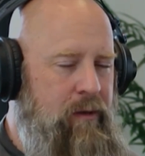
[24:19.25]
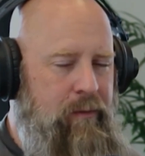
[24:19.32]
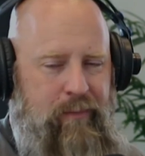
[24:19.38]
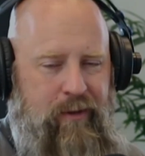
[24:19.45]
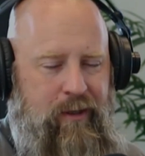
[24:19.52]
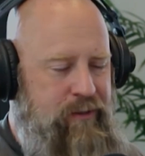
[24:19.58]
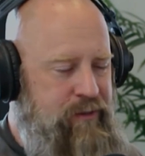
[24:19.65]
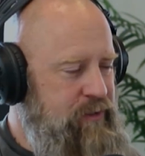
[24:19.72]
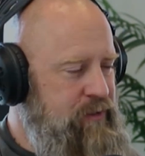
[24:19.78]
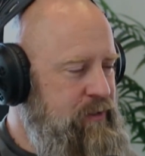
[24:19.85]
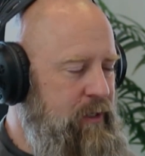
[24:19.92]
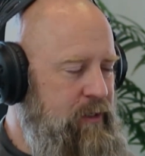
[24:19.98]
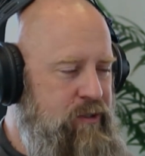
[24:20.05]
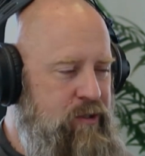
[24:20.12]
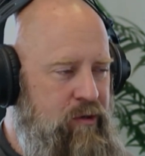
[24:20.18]
because it's
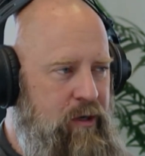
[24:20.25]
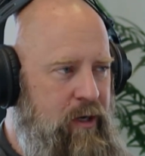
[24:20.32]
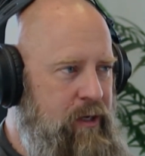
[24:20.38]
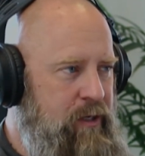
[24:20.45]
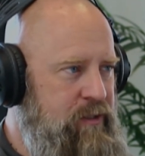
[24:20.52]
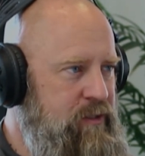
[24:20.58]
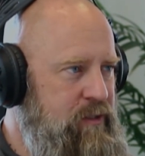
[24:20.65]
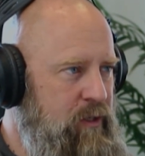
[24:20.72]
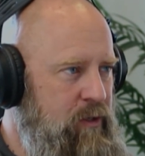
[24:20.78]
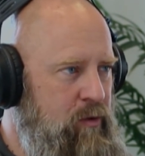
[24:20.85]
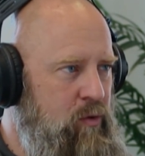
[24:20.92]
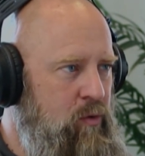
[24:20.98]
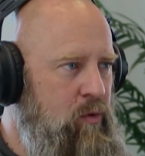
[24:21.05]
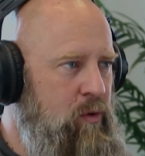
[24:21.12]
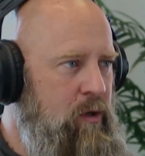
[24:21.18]
nicer and it's
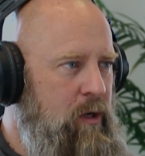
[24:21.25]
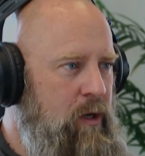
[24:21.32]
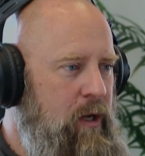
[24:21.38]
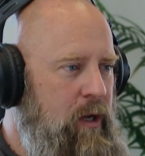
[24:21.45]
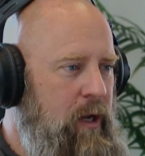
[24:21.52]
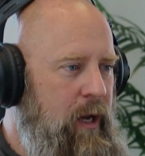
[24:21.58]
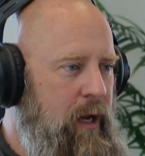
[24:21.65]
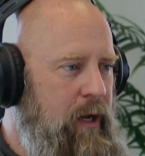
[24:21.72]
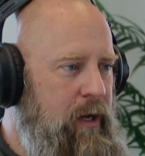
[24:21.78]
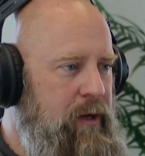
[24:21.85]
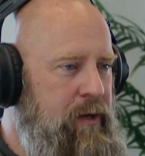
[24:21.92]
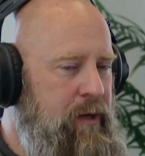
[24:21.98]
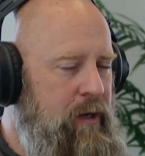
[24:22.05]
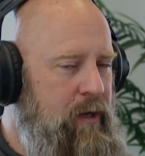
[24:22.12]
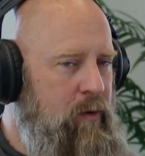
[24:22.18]
new,
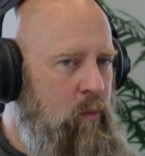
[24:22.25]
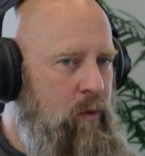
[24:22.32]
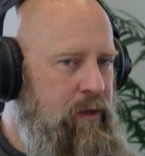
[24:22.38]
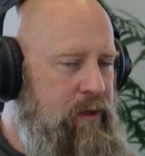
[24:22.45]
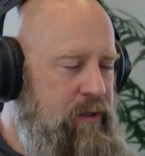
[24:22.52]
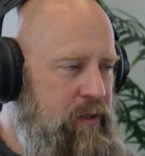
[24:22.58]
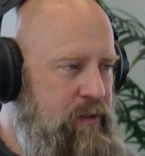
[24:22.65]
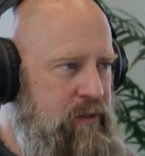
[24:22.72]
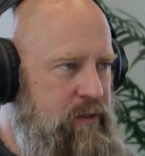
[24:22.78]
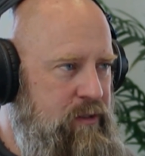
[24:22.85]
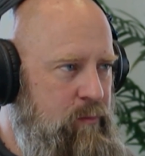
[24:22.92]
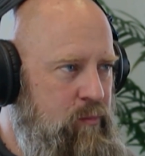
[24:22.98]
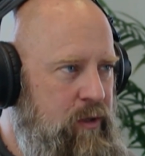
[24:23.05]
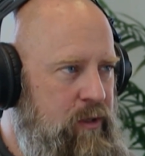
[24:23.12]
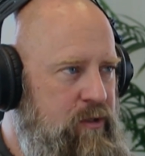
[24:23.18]
and what it does is
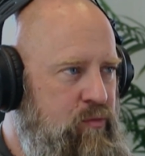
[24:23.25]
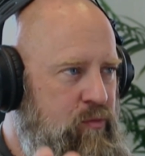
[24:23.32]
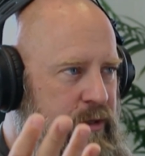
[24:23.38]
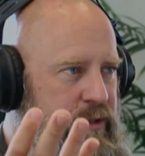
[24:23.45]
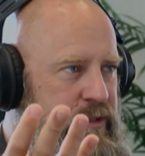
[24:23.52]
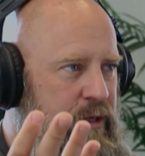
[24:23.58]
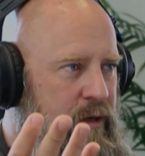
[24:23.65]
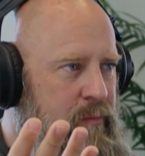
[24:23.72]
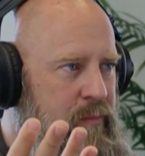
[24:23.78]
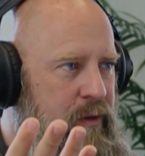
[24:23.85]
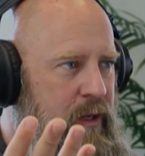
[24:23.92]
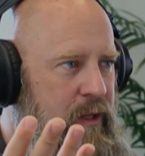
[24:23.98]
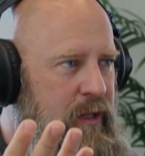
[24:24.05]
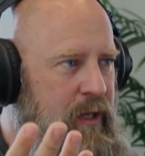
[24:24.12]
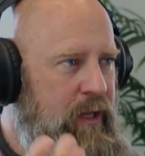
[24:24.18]
it brings rents up
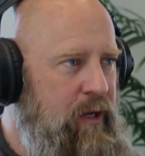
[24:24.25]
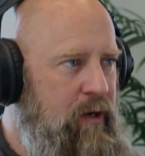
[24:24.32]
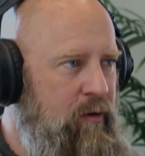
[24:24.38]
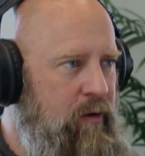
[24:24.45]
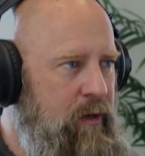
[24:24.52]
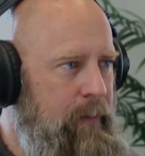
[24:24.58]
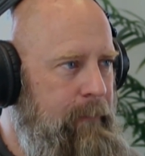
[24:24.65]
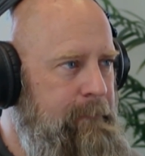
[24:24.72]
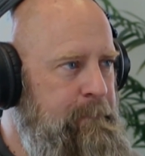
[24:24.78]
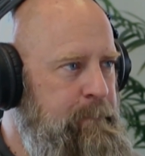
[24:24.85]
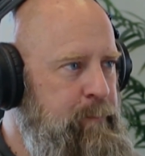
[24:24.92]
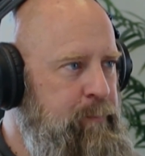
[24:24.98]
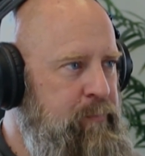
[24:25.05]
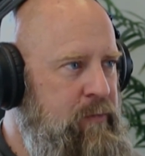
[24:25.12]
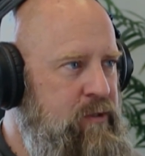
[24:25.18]
in that area.
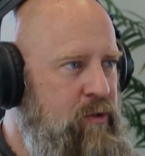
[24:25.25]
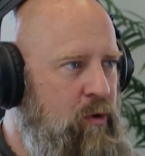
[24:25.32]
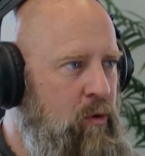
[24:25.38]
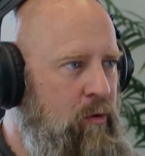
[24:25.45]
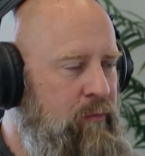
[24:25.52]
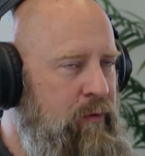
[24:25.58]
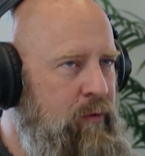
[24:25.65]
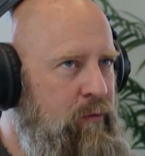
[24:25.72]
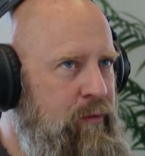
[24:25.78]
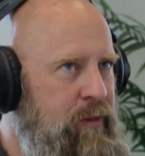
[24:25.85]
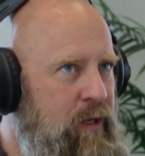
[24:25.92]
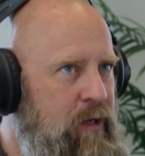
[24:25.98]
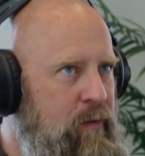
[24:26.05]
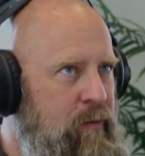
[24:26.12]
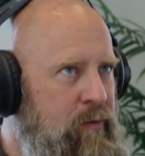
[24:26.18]
So if you
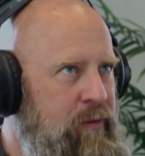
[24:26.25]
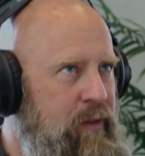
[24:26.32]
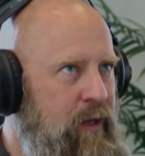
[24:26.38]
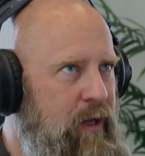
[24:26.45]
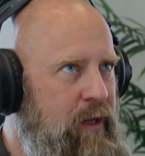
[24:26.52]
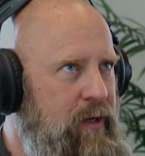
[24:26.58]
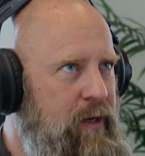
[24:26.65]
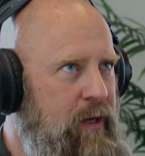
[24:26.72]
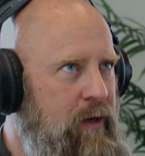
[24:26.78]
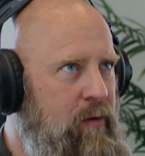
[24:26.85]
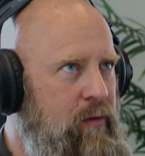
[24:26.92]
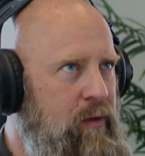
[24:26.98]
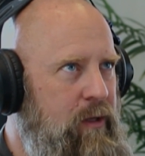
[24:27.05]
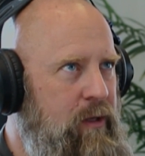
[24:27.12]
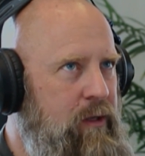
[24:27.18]
think about that
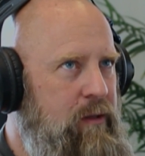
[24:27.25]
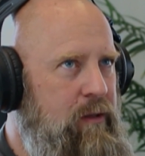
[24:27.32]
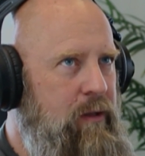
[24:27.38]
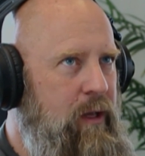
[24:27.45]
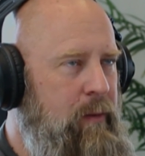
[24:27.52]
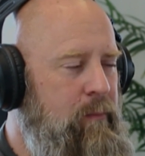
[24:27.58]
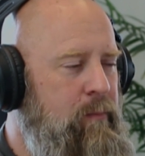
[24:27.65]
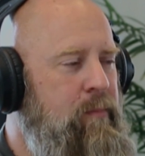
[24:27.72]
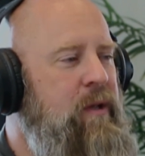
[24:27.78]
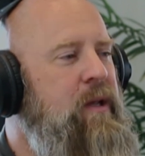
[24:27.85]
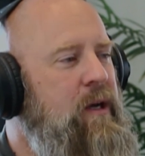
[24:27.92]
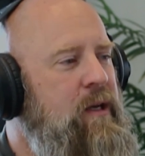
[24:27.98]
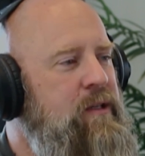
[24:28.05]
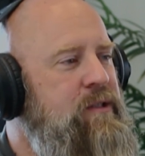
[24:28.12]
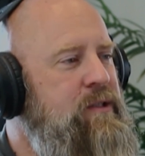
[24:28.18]
now,
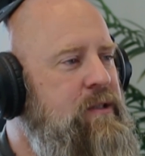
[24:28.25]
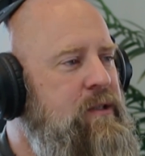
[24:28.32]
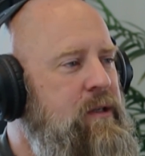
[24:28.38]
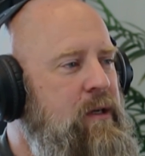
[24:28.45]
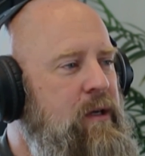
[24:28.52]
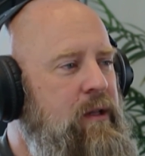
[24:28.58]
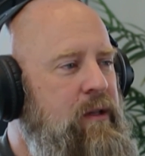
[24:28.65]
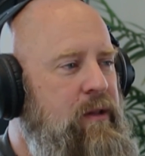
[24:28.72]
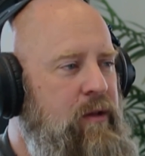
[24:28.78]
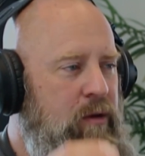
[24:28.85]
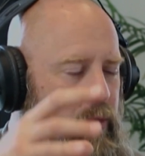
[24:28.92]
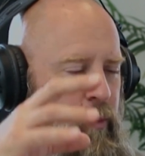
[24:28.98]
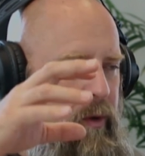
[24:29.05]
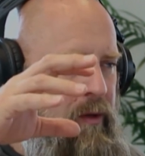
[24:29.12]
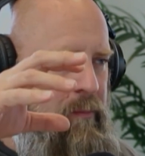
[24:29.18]
because the
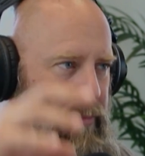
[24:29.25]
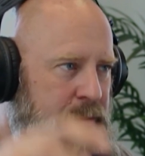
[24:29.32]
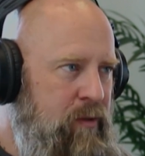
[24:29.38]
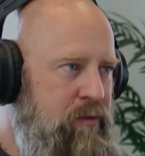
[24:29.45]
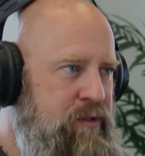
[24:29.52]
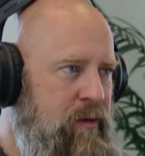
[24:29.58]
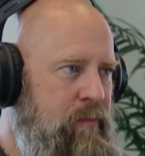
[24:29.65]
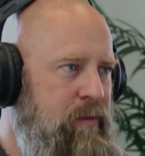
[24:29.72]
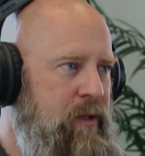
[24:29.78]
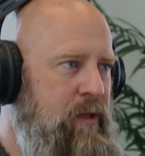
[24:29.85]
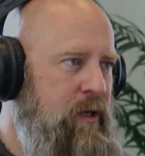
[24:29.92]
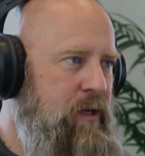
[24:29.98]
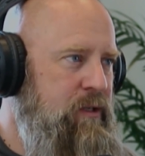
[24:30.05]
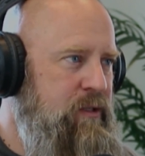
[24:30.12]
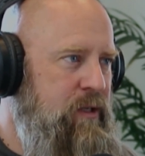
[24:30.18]
only way to build something
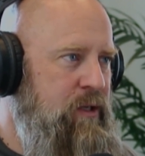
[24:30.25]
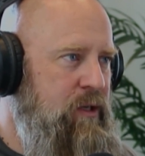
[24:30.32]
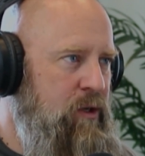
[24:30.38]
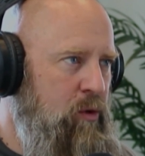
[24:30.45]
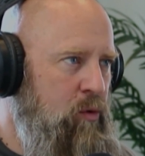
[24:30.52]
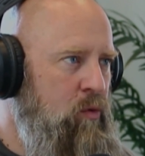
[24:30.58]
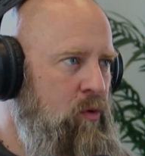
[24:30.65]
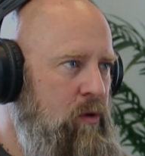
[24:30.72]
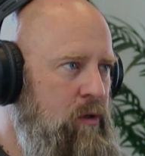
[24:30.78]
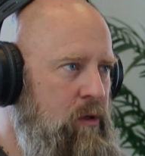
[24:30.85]
nice and new